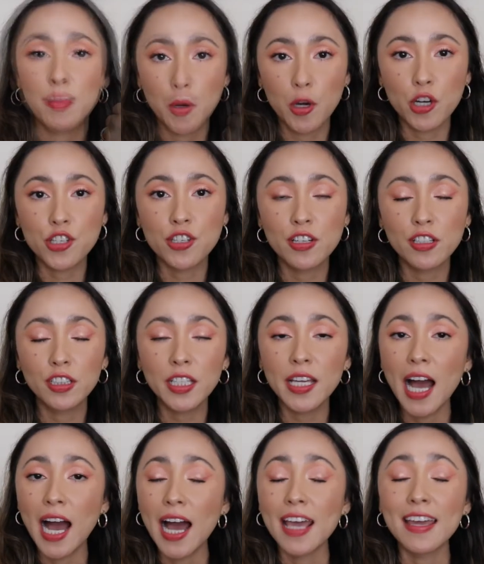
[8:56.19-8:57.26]
Personally,
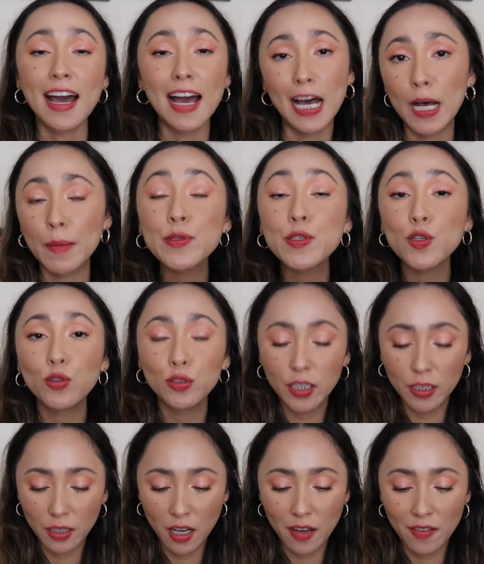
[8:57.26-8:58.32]
I absolutely
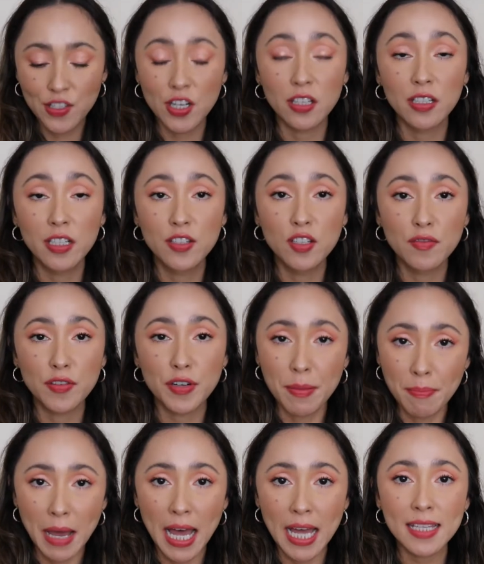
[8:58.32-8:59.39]
love Charlotte Tilbury
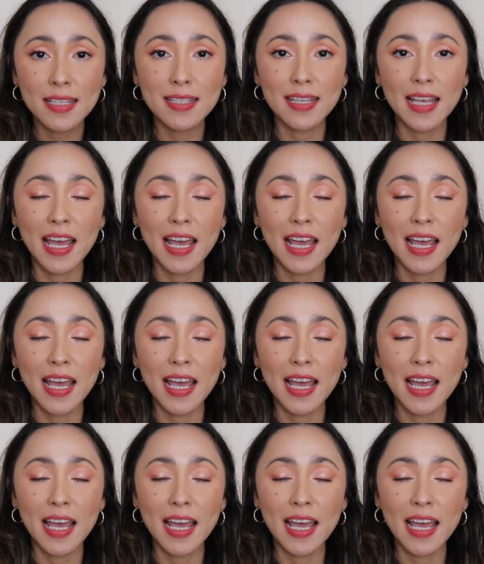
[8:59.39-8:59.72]
mattes,